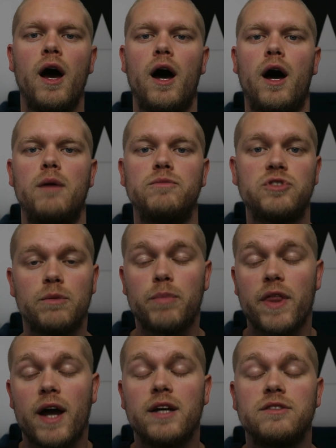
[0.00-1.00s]

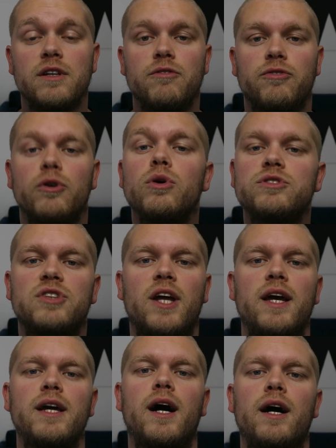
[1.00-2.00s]
But that is it for
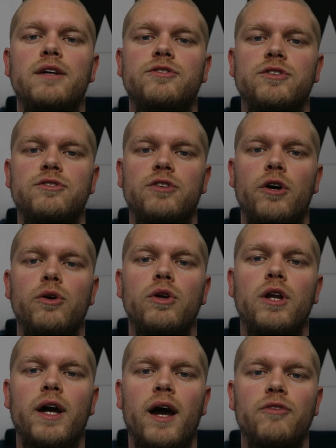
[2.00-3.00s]
today, guys. So
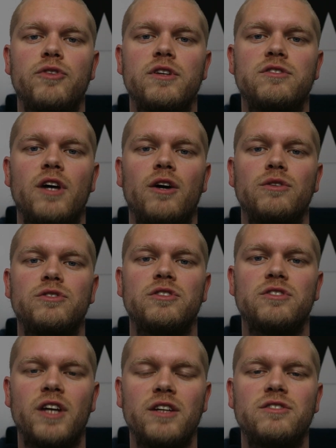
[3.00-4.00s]
look after yourselves,
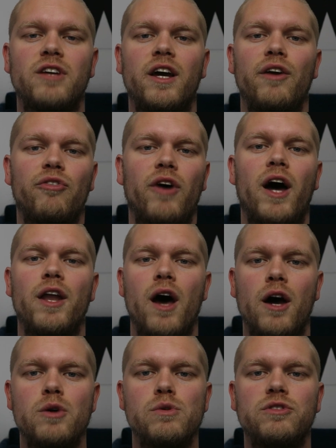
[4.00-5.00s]
stay safe, and
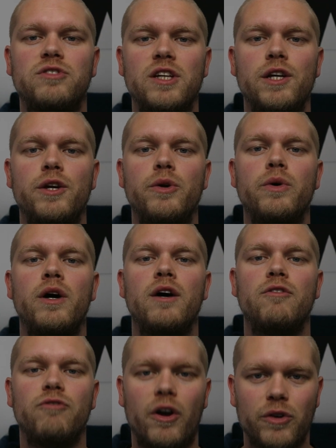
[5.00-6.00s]
I will see you
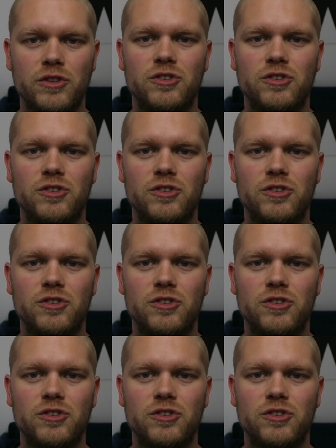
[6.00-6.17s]
very